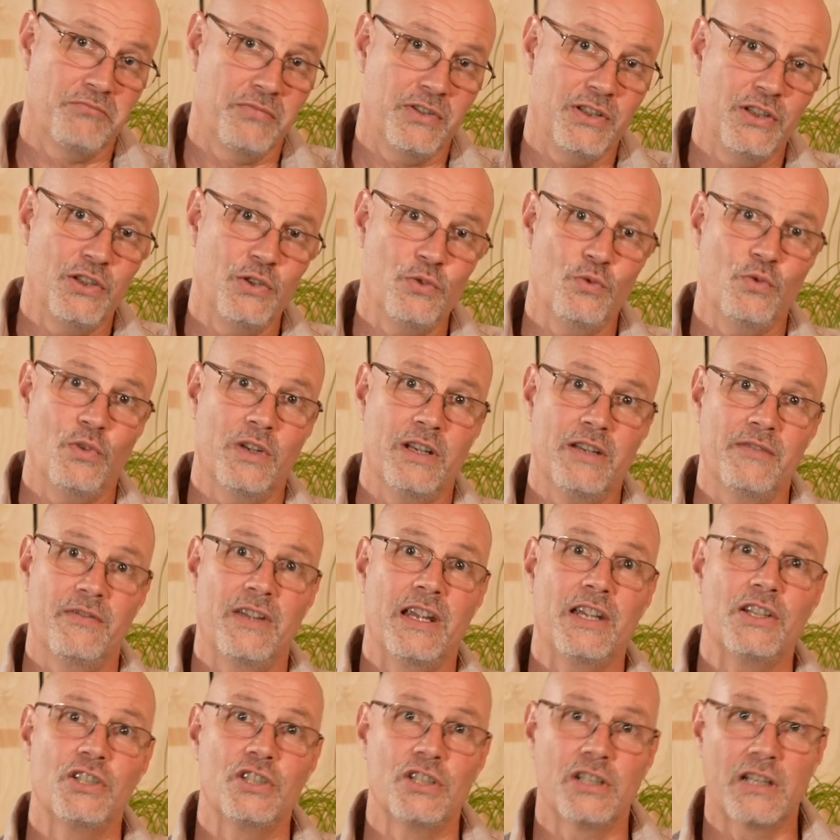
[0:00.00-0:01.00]
new
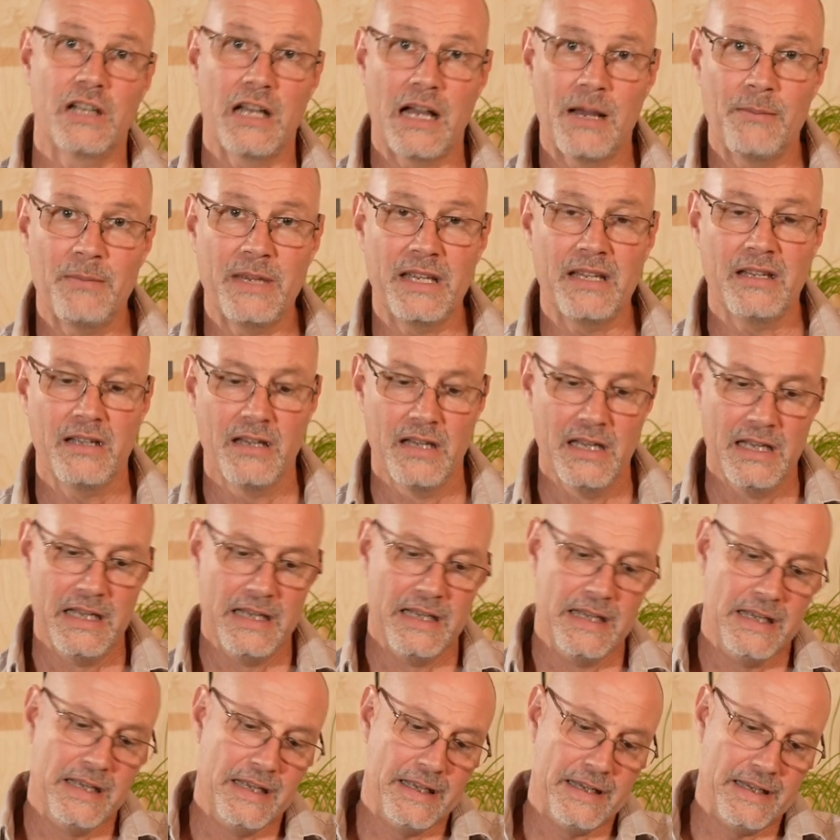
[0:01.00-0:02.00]
innovation coming.
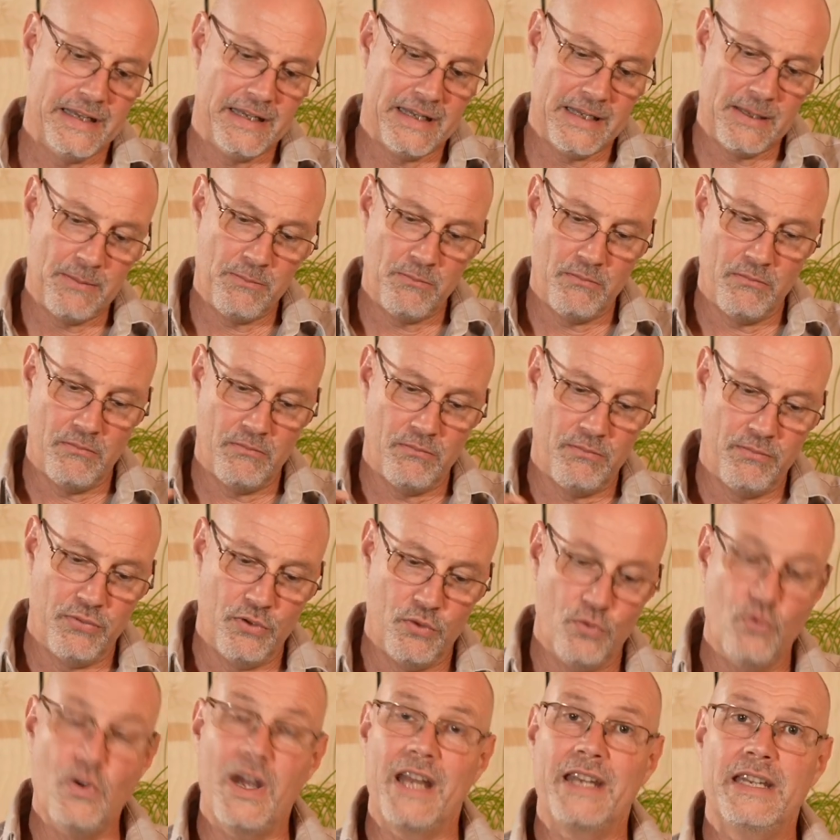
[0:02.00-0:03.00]
Um,
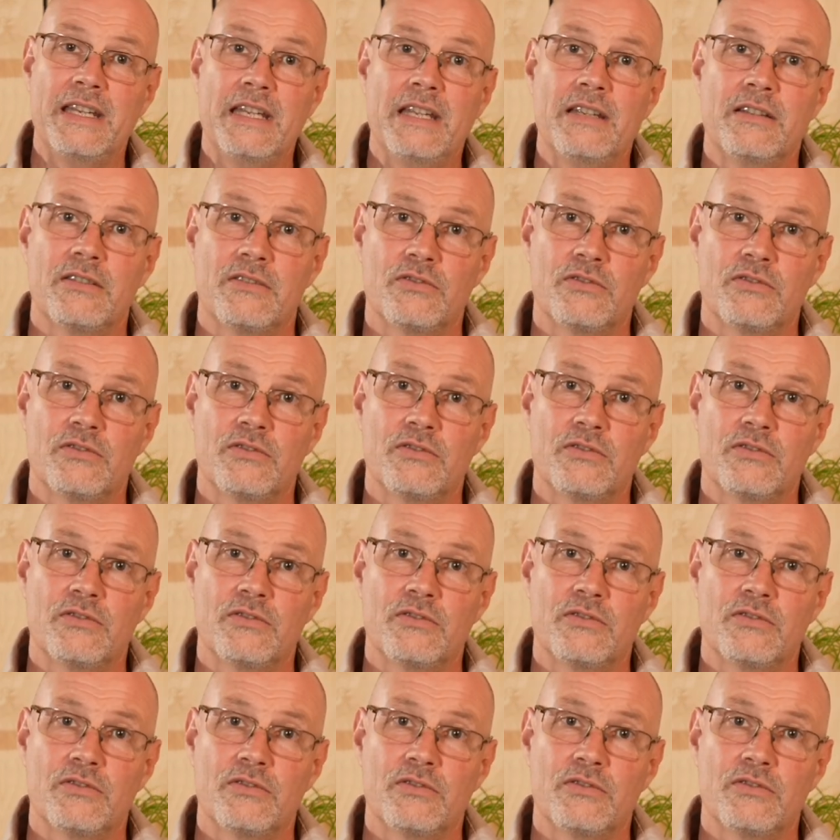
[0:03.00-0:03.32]
Bluetti